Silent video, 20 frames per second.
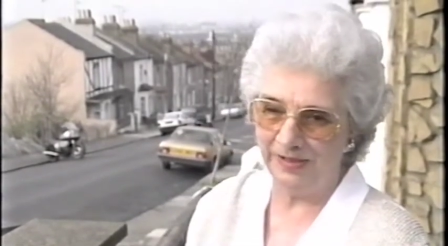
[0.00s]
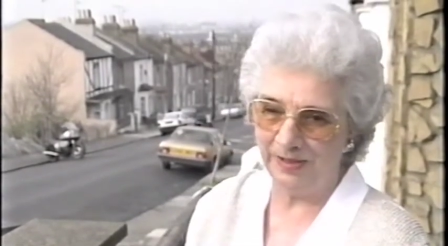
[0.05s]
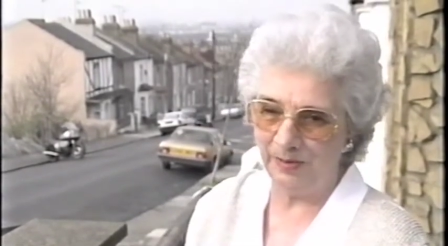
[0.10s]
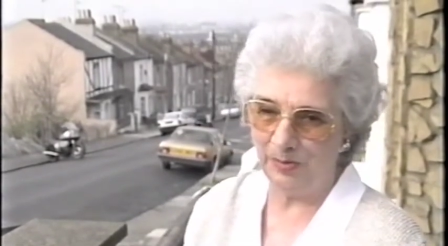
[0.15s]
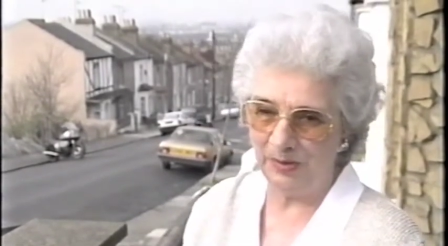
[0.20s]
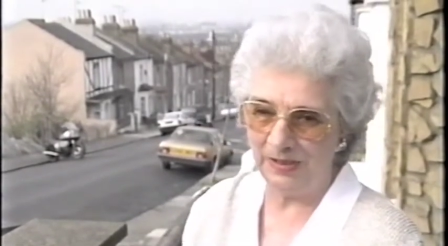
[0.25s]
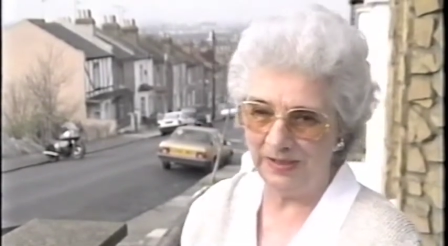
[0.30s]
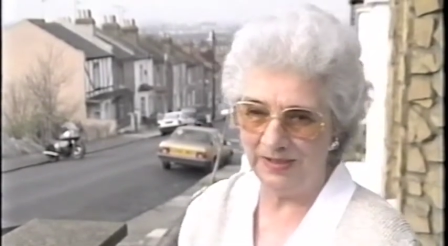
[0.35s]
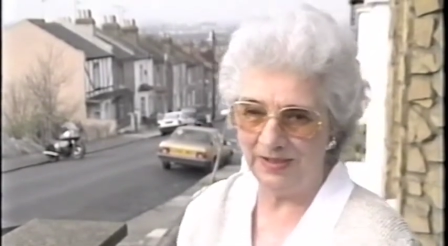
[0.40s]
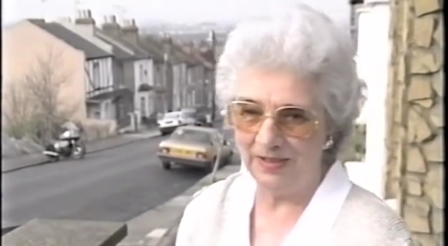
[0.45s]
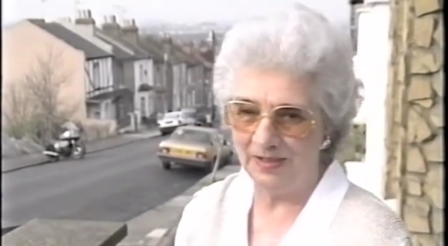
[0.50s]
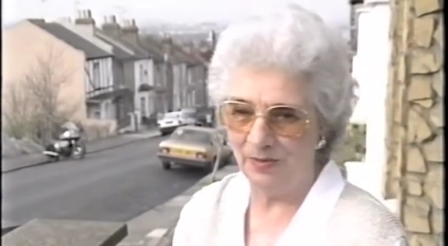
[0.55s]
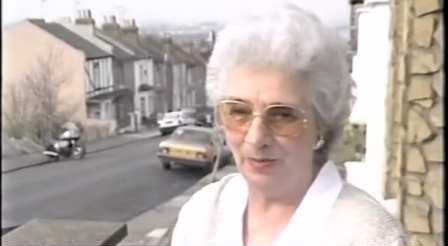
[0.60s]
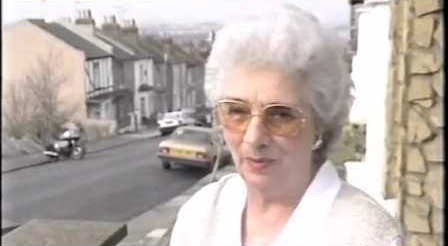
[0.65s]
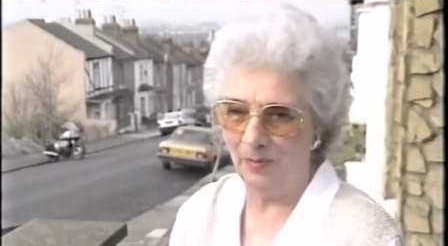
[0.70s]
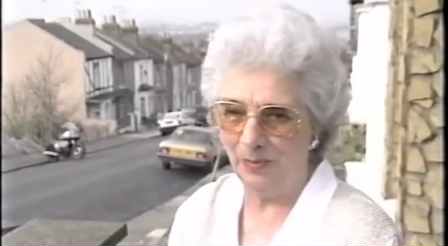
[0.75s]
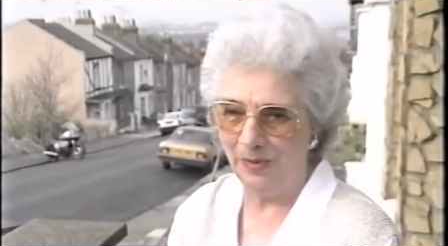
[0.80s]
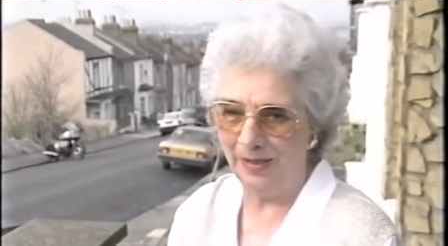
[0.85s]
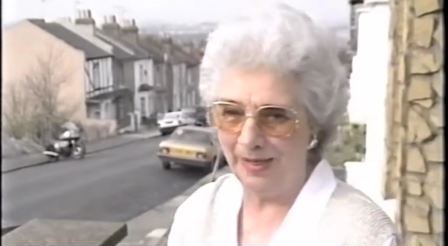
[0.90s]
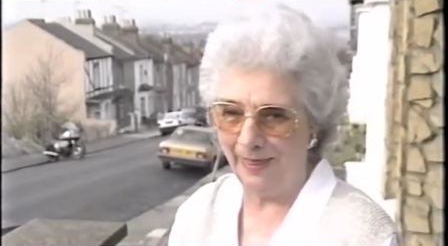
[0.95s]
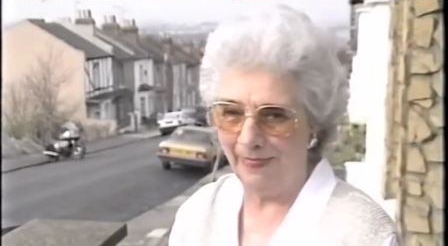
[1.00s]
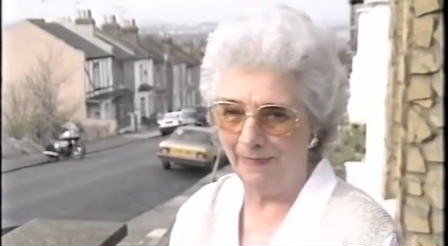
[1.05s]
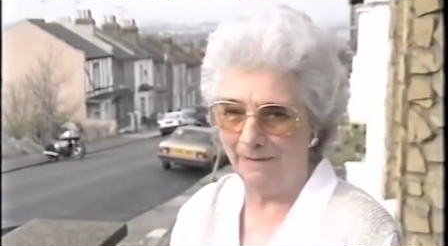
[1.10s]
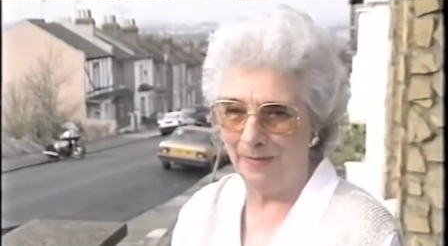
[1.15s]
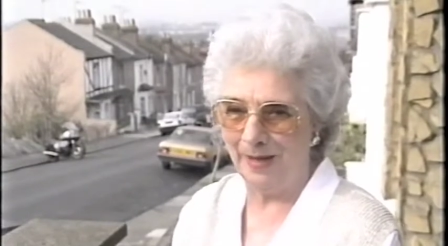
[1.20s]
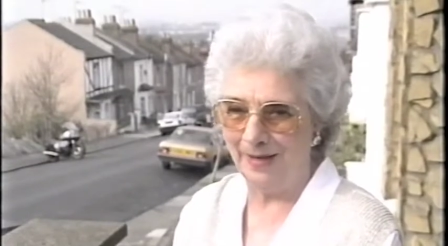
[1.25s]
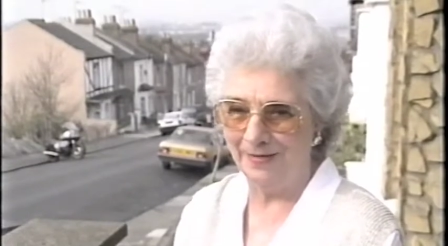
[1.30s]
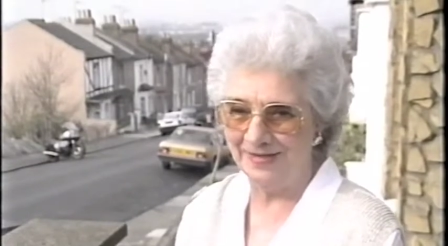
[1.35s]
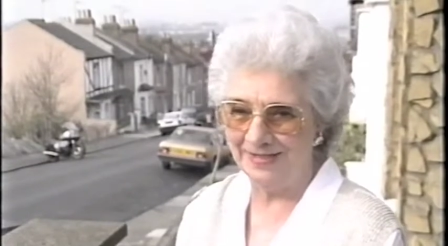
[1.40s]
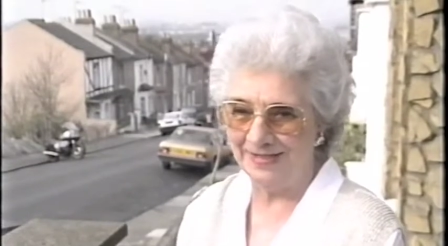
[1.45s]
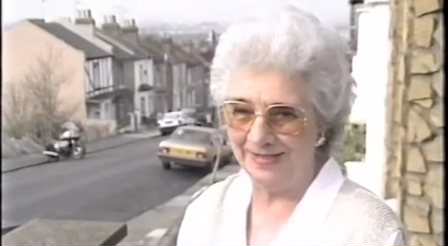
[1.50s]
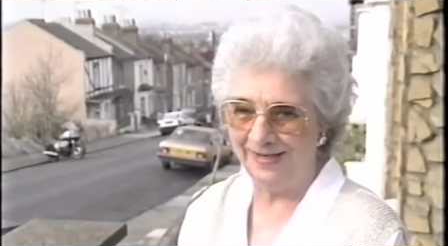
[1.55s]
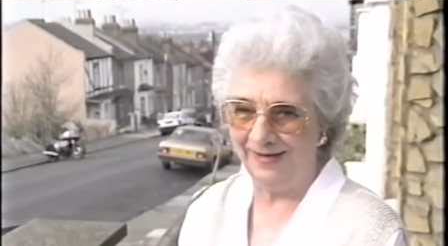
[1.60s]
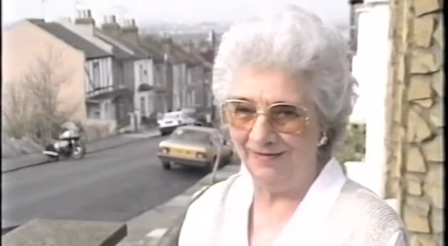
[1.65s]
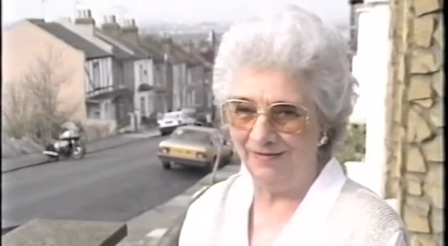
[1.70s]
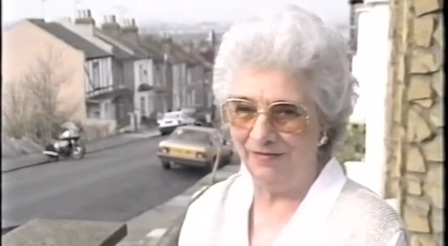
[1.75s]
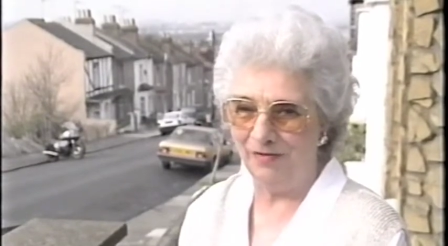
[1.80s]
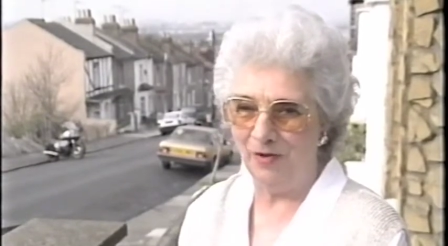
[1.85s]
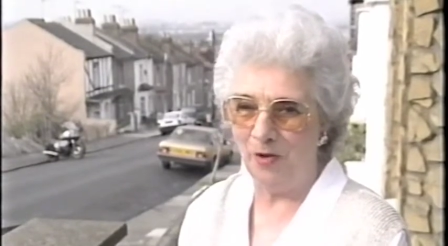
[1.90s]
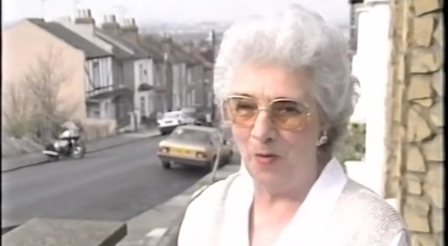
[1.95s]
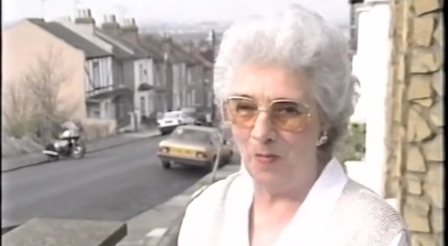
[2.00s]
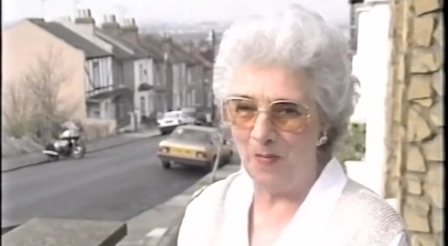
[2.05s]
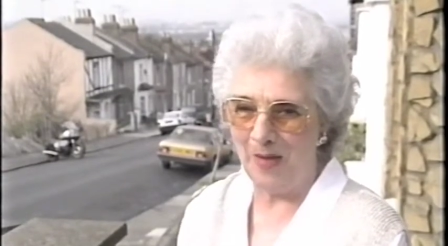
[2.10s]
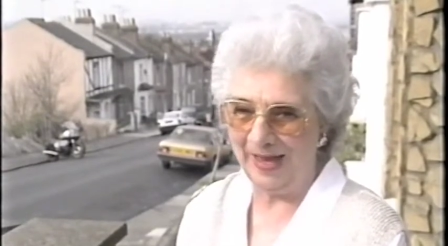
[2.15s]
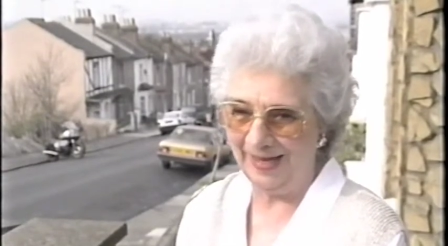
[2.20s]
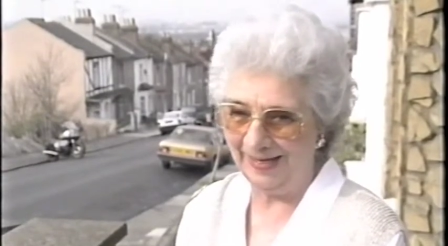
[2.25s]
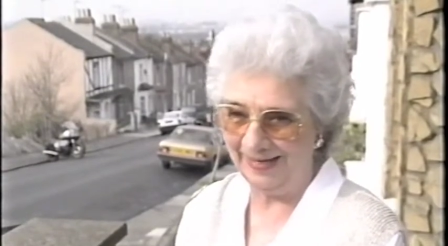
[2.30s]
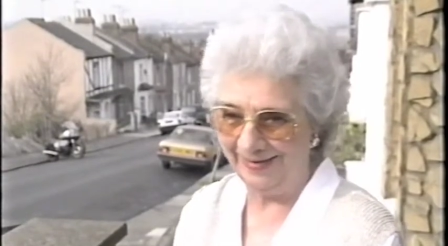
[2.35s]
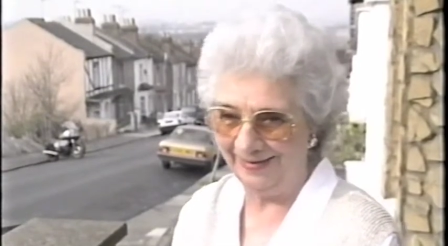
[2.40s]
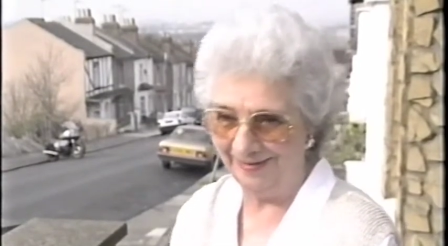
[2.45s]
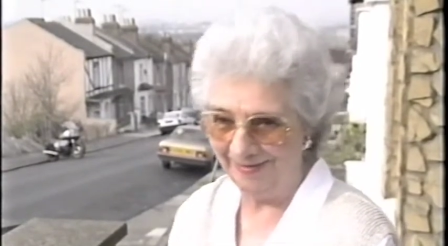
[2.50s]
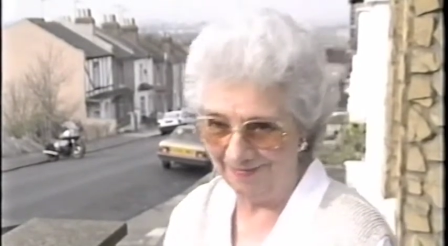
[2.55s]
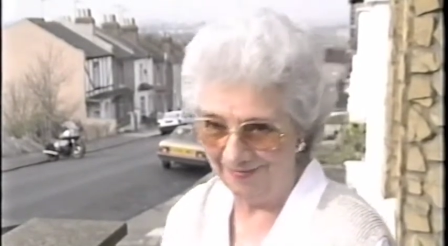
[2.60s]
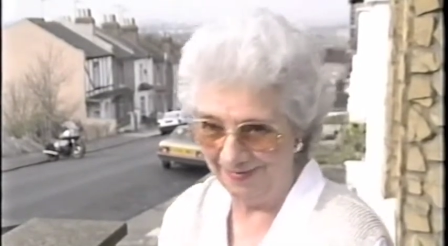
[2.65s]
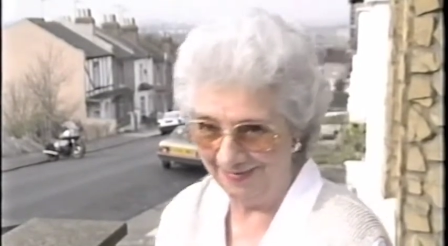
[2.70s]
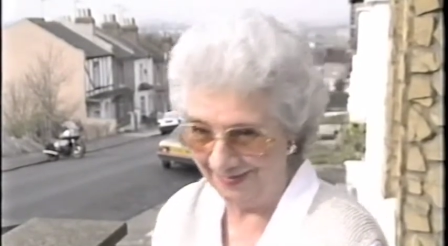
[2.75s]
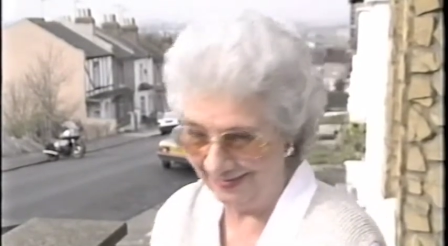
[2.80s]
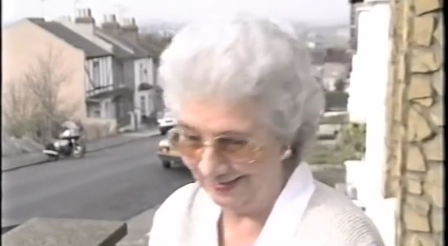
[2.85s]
to pieces when we get them out here if you're making them.